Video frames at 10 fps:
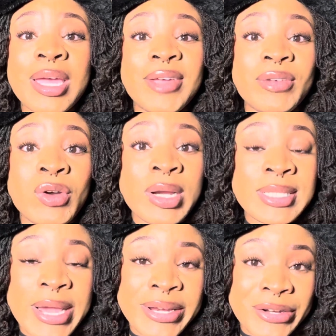If you are
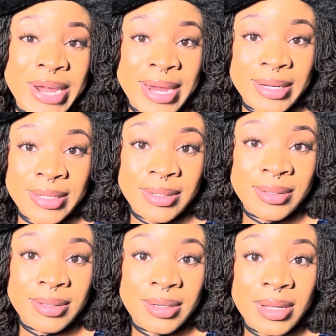tender-headed,
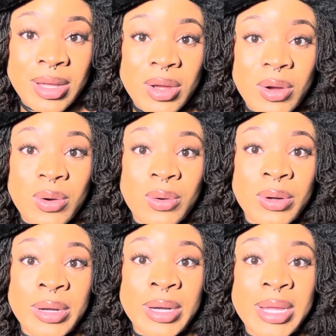
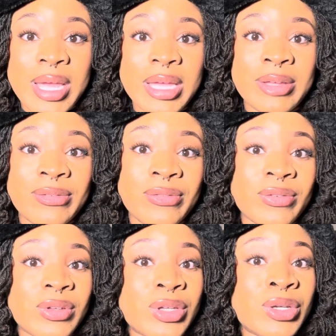or if
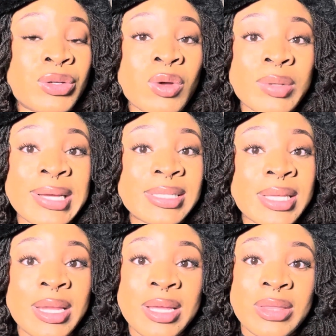you don't like
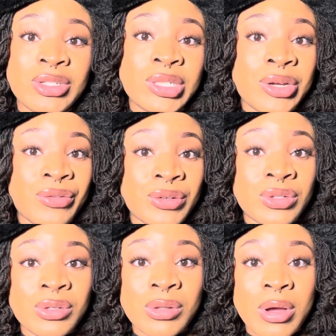sitting in the chair for
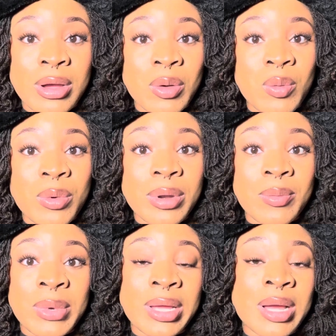too long
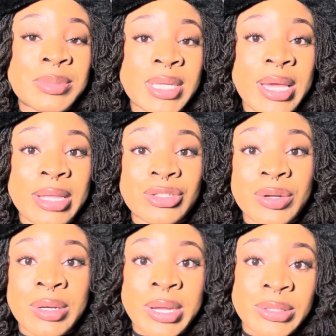when it comes to getting
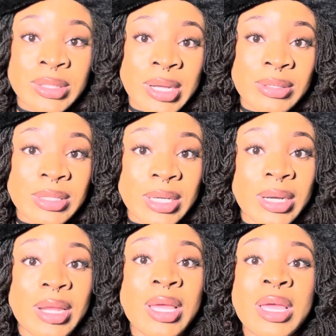certain hairstyles
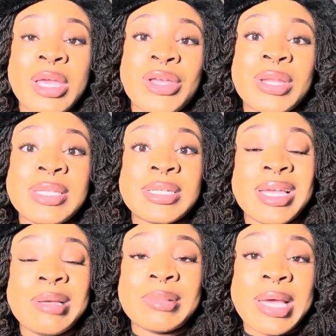done, you need to
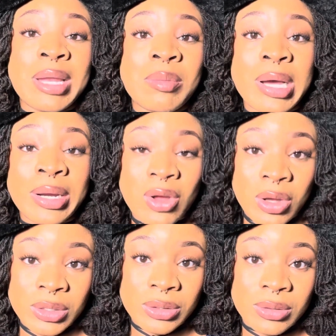keep that in mind
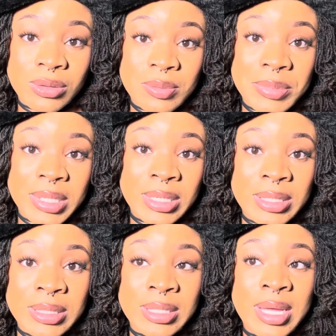also,
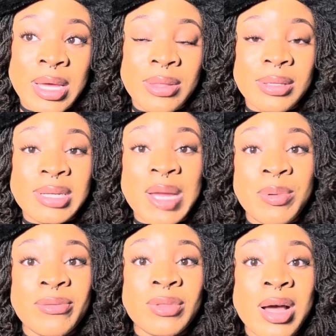because the type
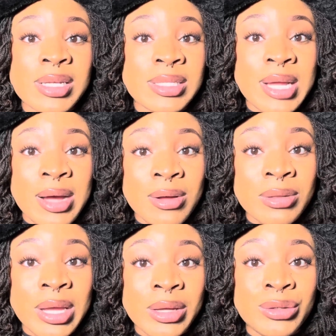of lock style
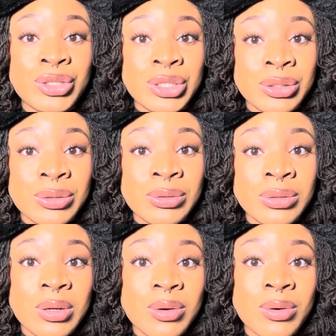that you
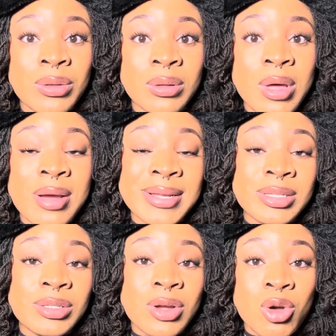choose or the lock
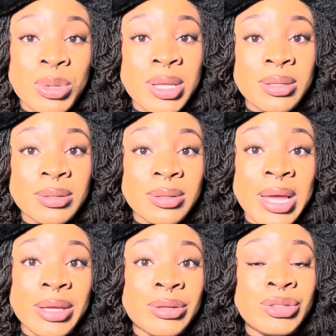installment
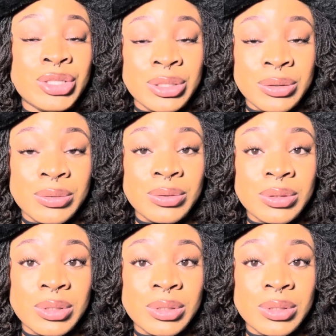that you choose